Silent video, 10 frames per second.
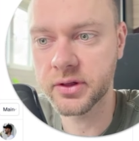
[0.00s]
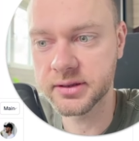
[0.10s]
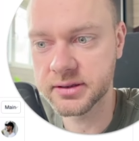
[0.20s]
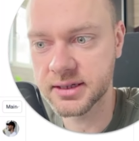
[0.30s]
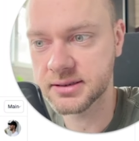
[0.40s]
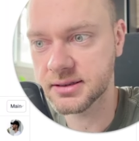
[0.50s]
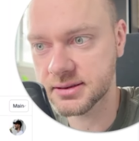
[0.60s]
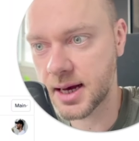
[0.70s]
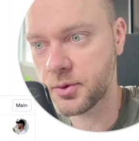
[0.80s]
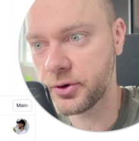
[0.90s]
this
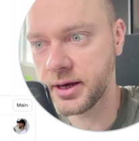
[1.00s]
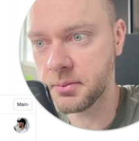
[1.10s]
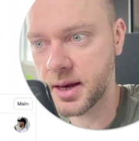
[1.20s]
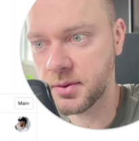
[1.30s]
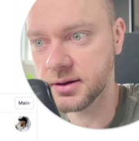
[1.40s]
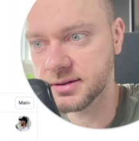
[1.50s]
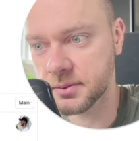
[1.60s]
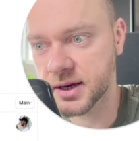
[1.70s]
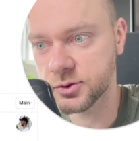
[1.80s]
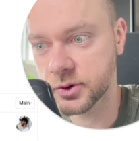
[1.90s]
summary. Maybe
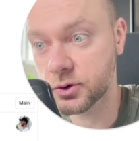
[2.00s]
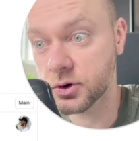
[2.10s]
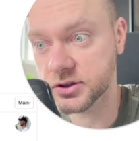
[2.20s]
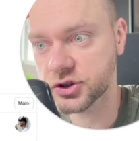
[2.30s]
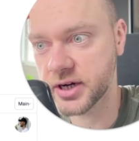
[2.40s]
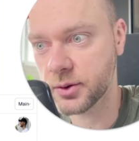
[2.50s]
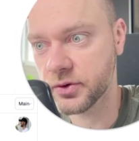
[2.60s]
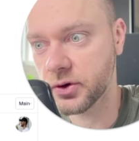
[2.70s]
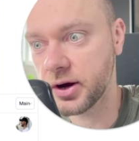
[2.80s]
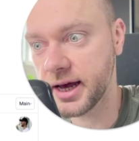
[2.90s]
sometimes we cross-check
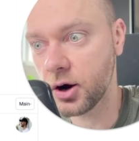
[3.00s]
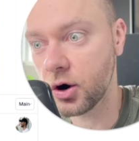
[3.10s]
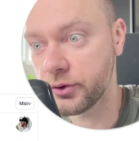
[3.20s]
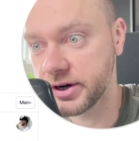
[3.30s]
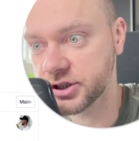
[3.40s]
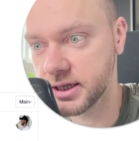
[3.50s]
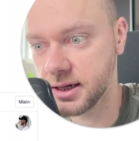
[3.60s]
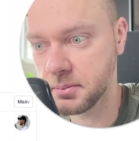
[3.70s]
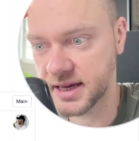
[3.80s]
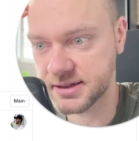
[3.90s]
with the
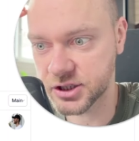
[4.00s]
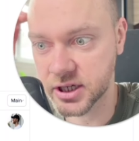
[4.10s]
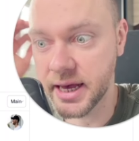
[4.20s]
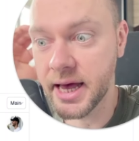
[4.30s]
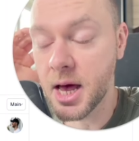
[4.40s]
original message.